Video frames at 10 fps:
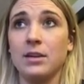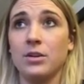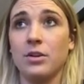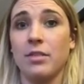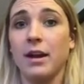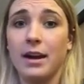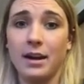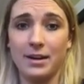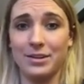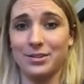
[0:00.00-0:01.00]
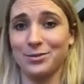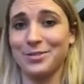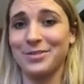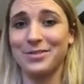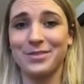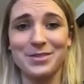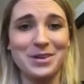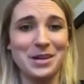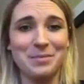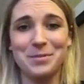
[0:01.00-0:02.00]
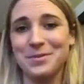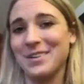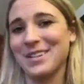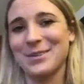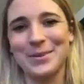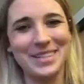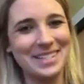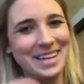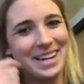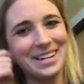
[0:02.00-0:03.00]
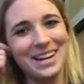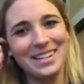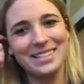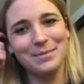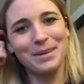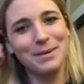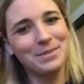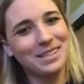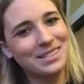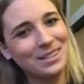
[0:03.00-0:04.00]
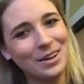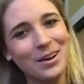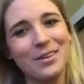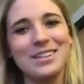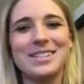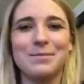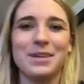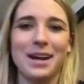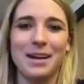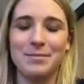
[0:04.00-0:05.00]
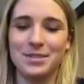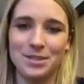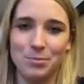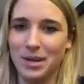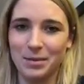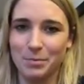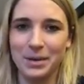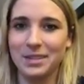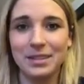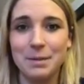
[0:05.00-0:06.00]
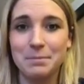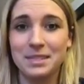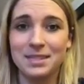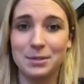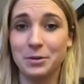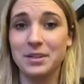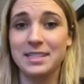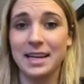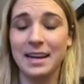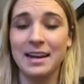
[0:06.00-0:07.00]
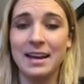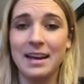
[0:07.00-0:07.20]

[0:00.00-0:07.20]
you're there and you're sort of moving towards it, and sometimes it's slow and sometimes you make big leaps towards it.